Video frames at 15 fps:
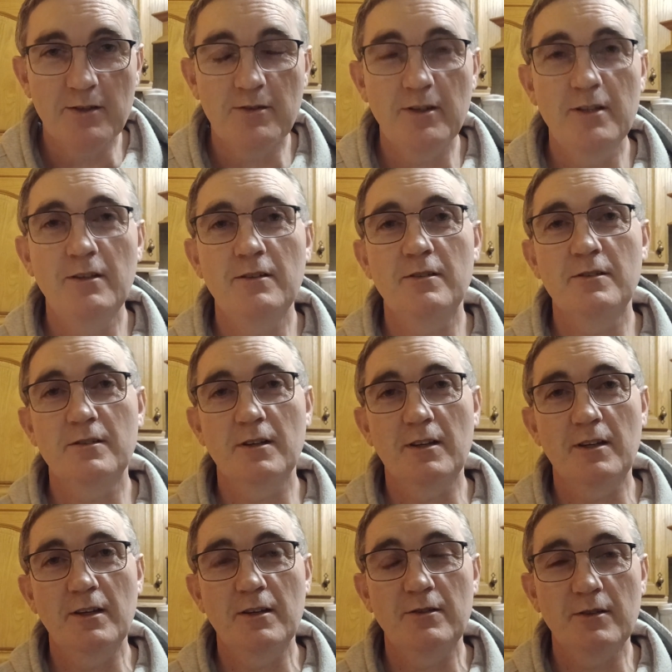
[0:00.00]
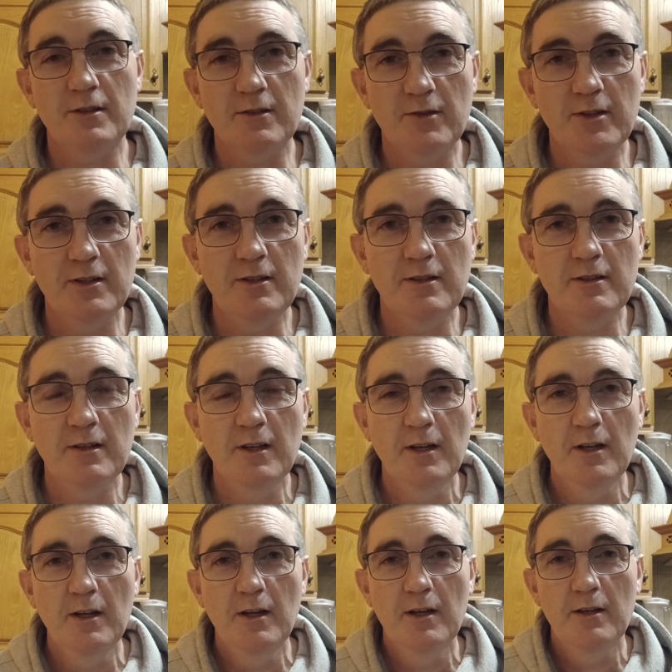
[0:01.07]
training or psychiatric training
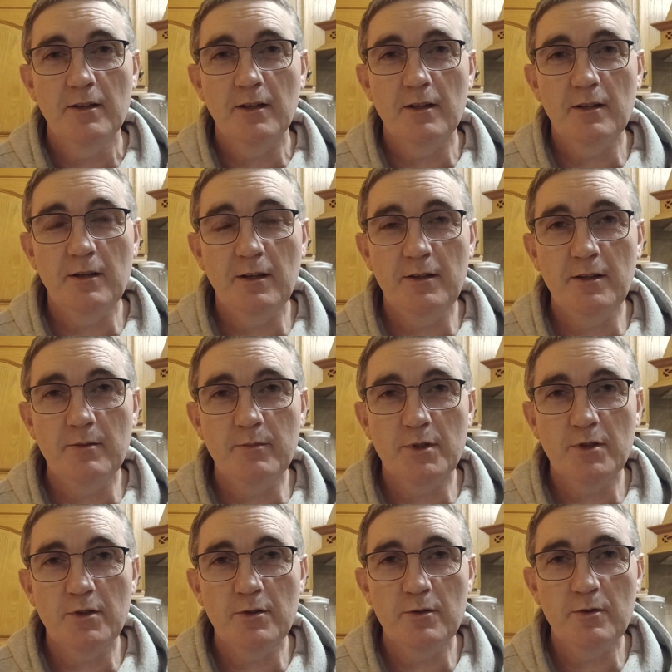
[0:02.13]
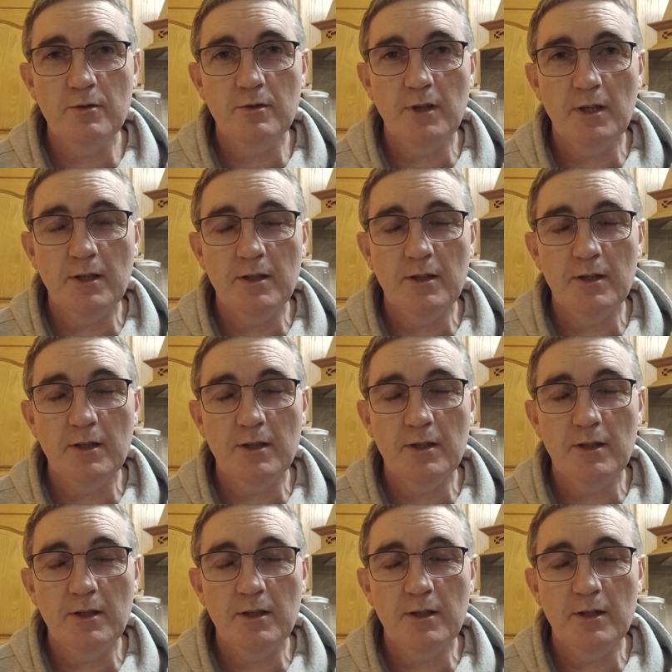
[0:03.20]
that led him to